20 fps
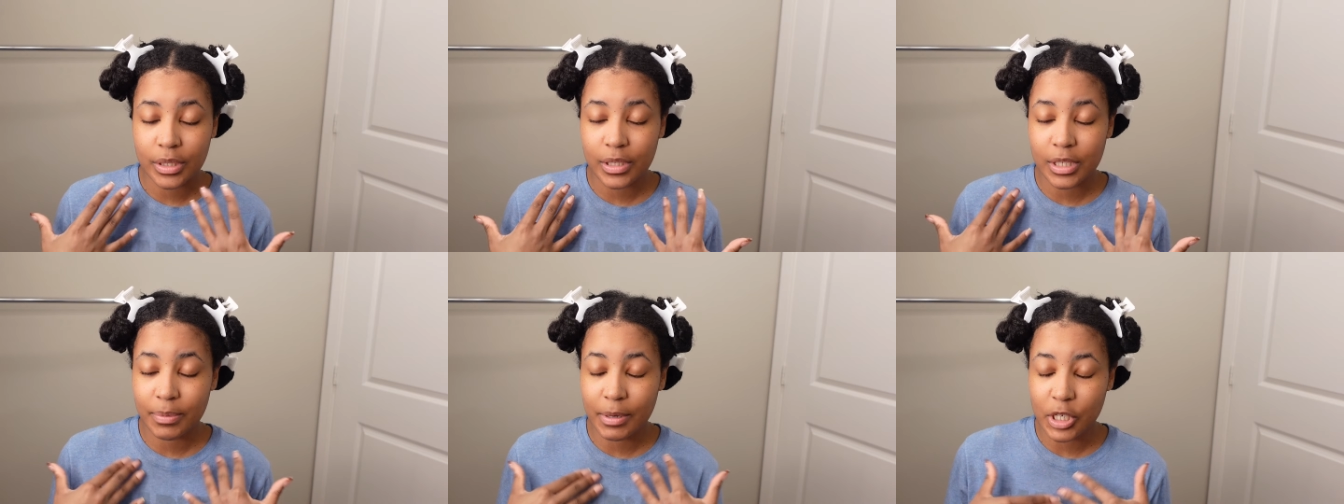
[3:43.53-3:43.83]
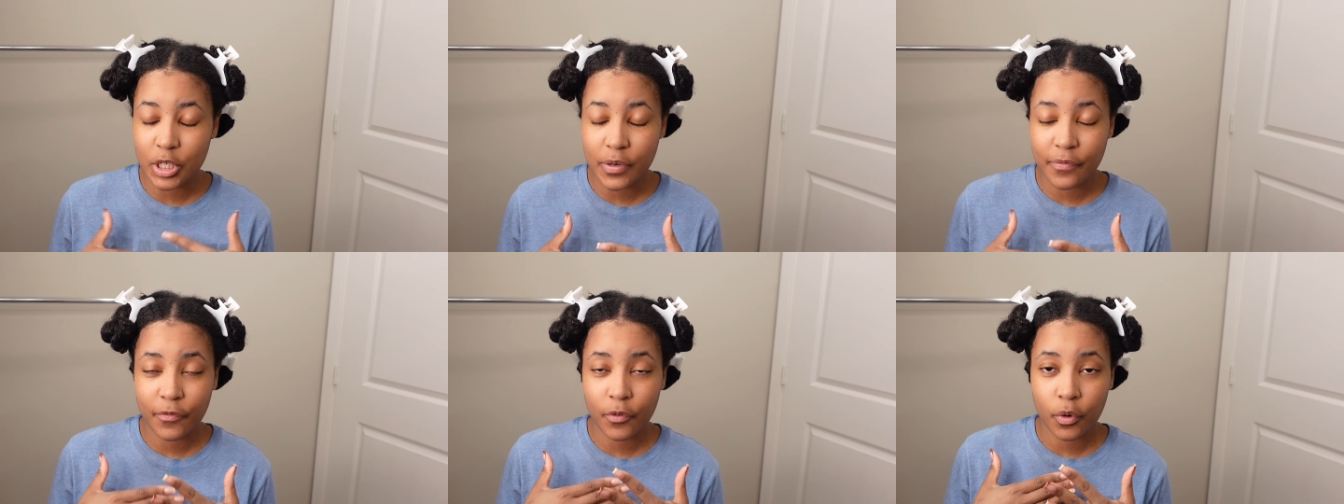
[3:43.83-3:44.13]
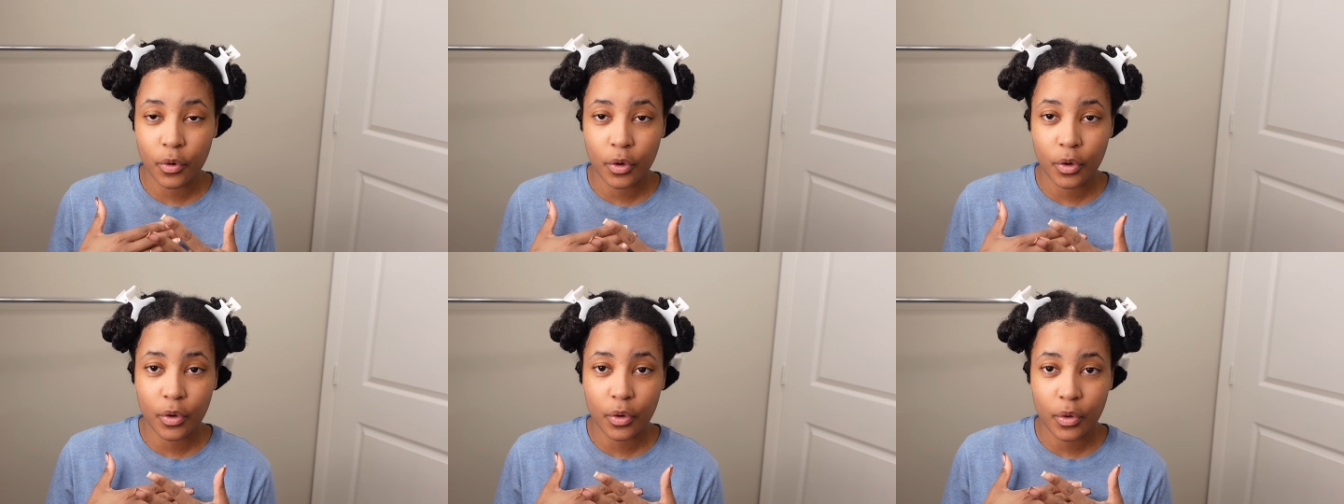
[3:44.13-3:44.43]
especially
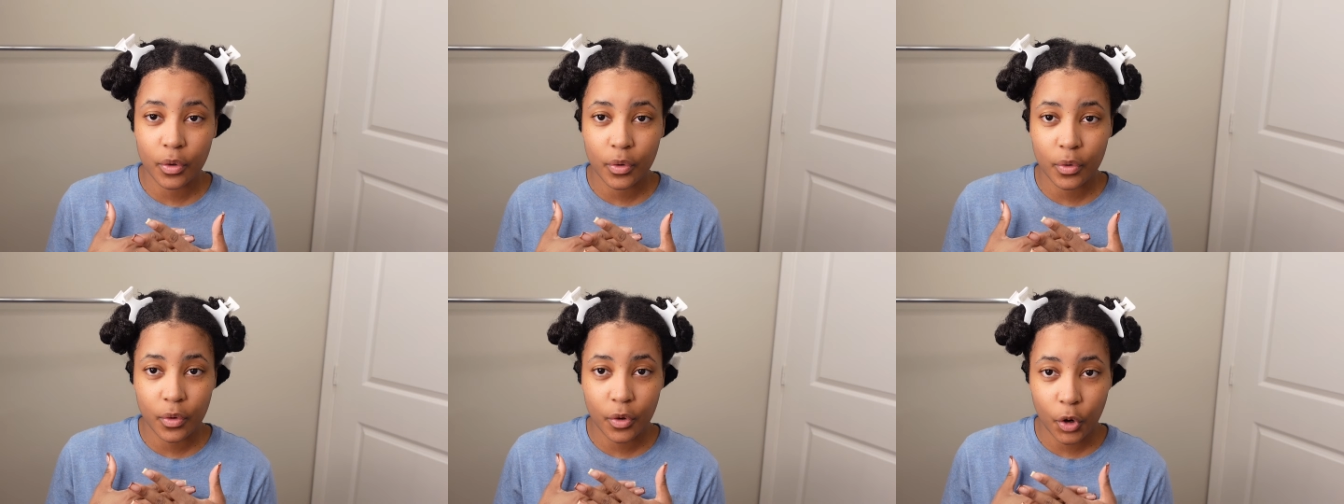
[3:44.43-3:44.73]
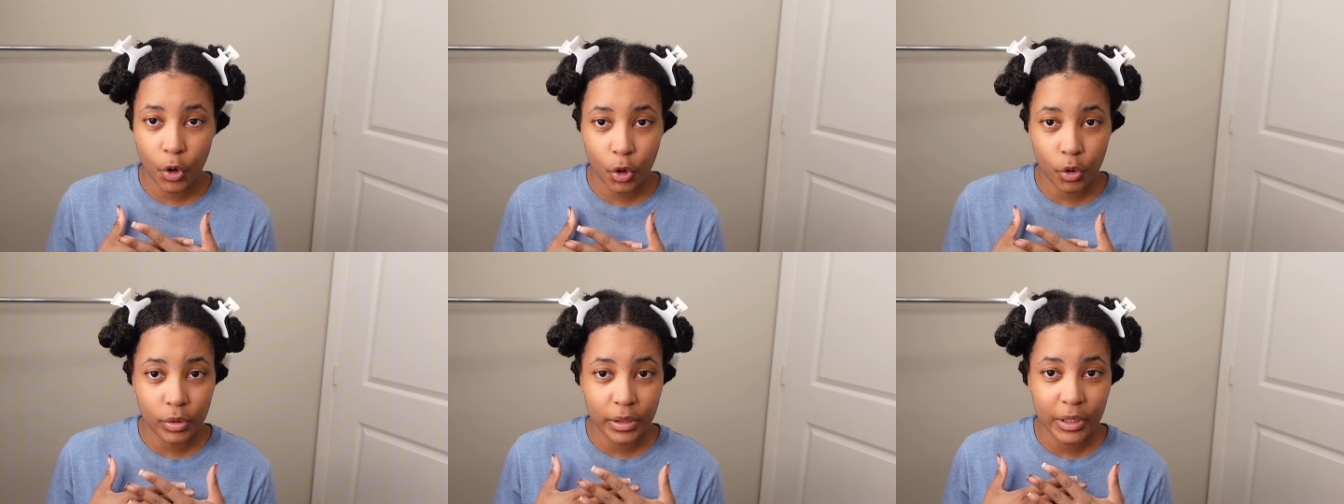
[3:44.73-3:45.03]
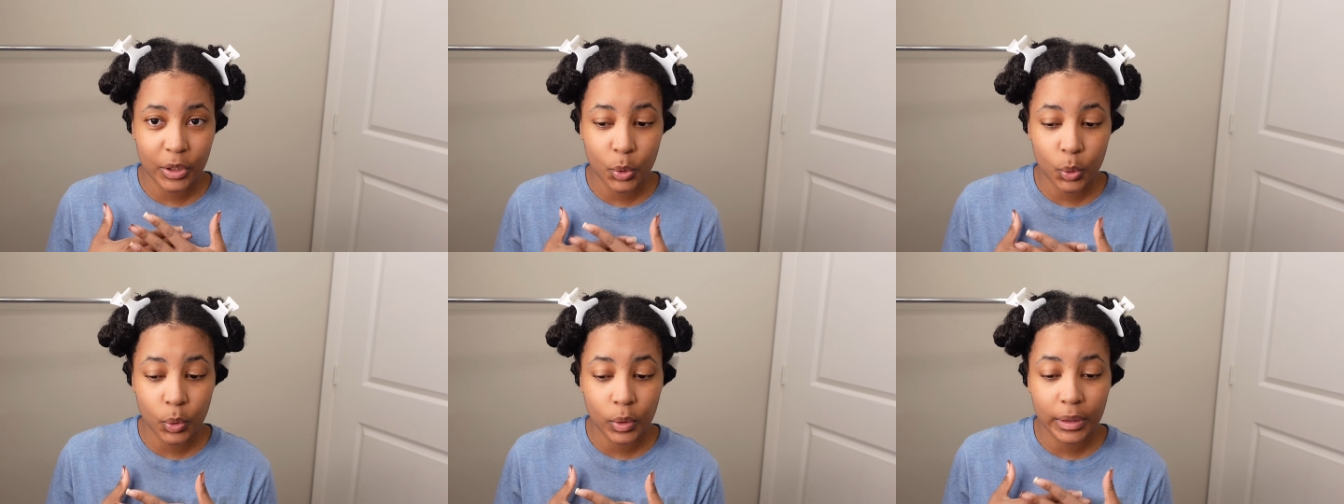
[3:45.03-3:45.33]
for
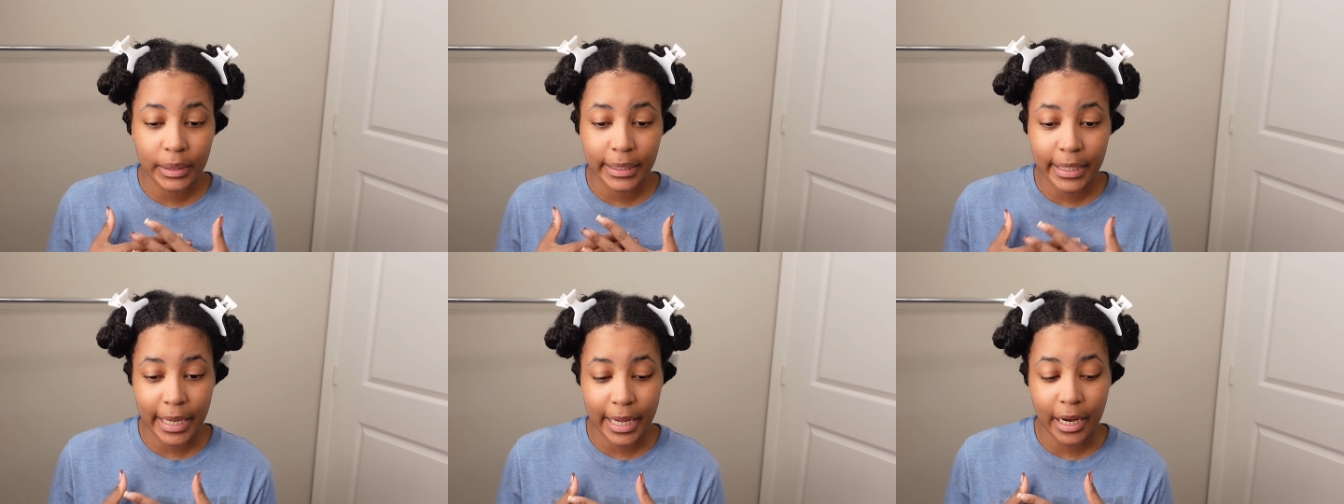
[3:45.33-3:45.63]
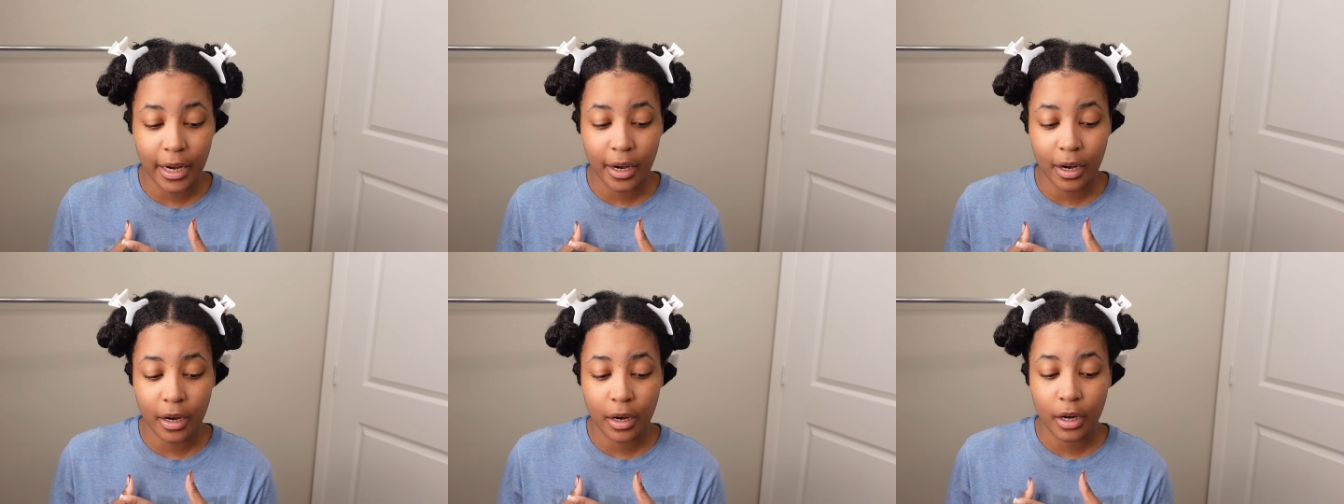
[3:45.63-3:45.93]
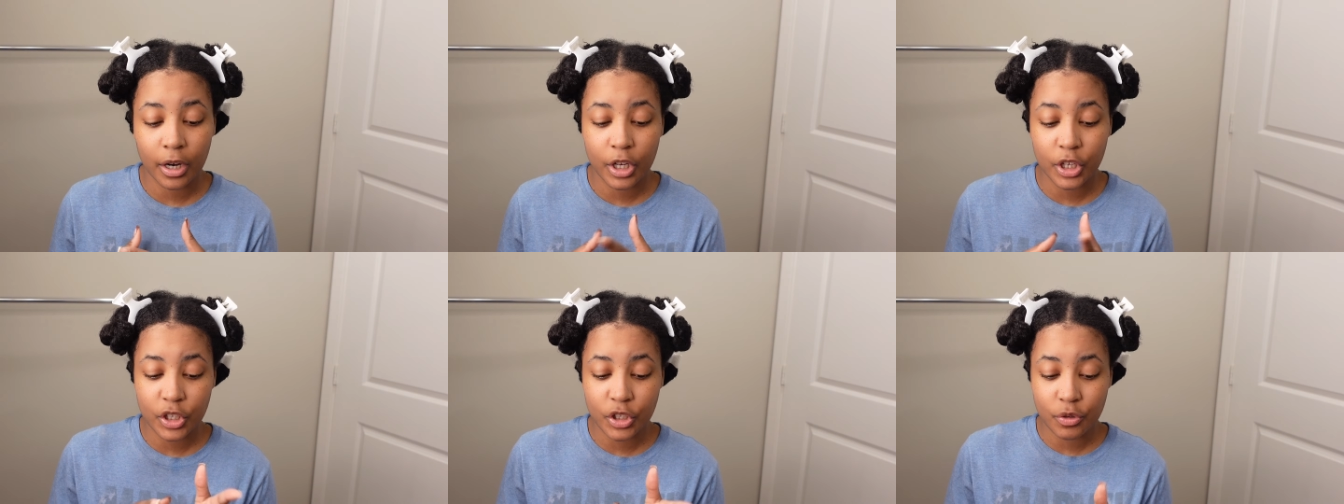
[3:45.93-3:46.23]
curly, coily hair,